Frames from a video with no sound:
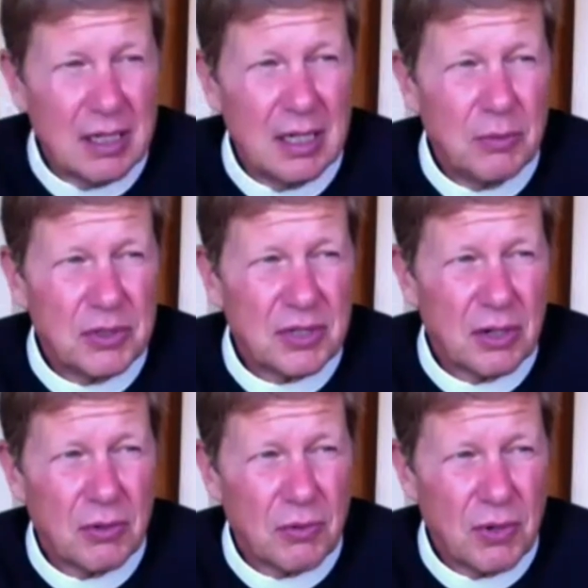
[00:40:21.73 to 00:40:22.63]
it was a
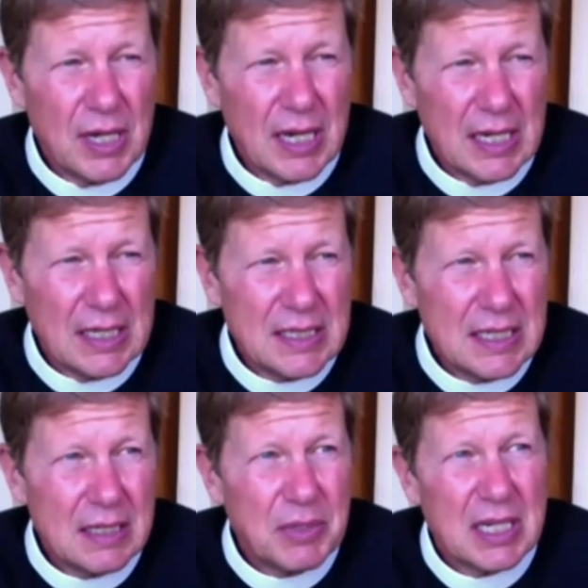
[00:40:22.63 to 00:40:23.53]
great
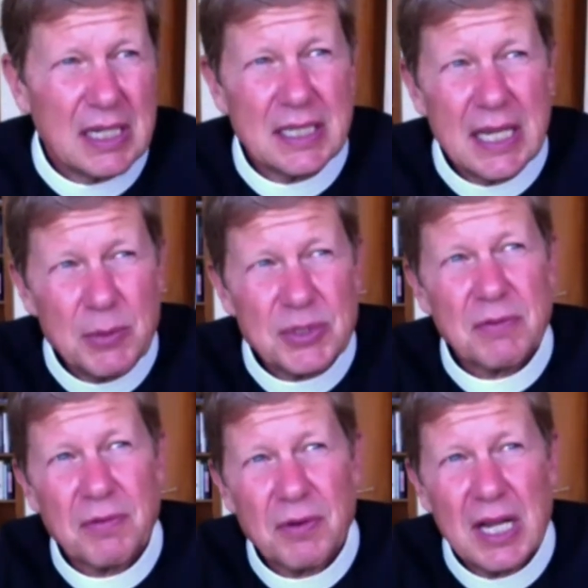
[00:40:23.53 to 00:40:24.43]
idea because he was
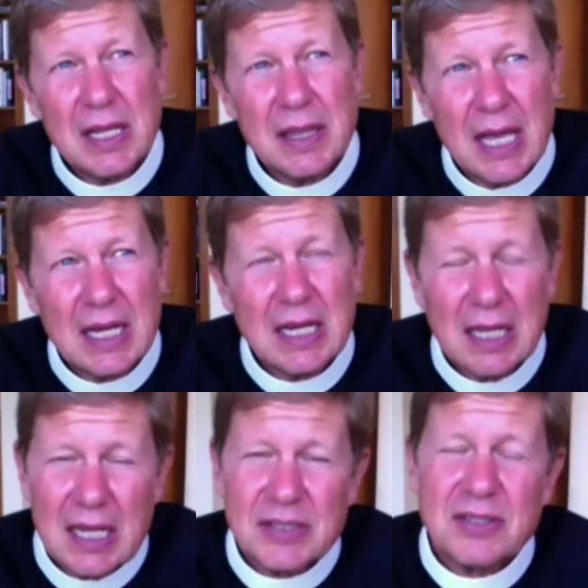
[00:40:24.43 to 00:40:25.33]
afraid that
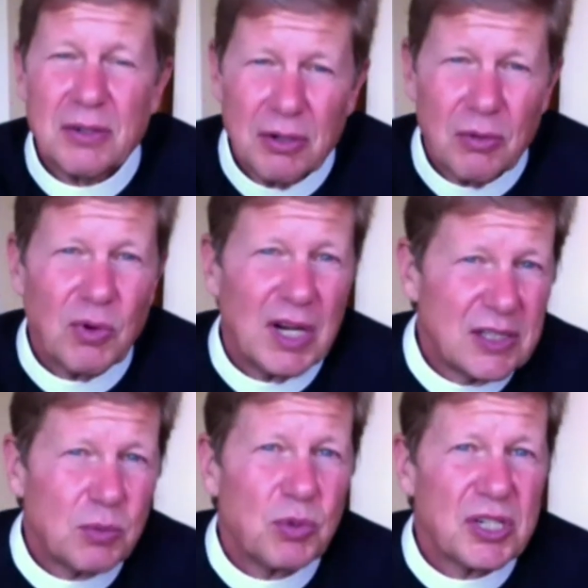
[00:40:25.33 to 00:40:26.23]
unless certain
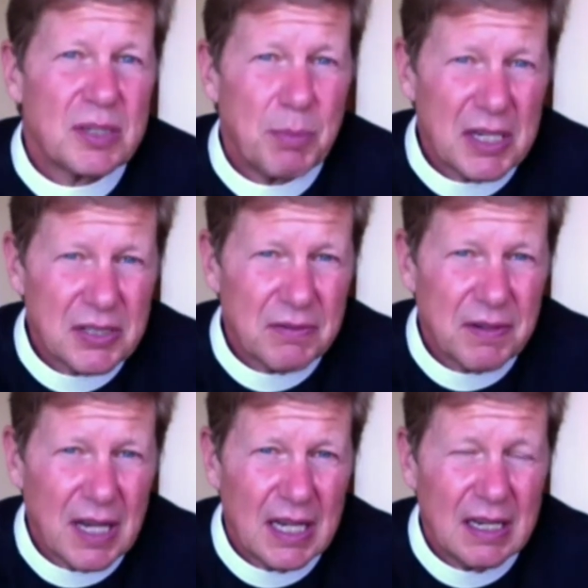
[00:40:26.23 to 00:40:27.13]
rights were
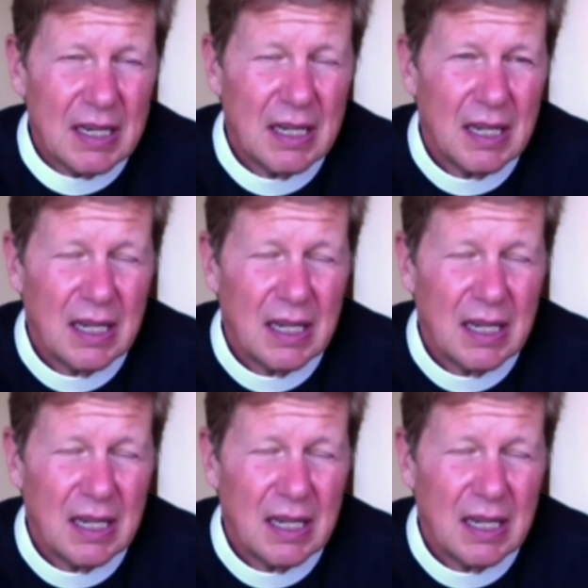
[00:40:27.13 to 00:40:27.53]
specified,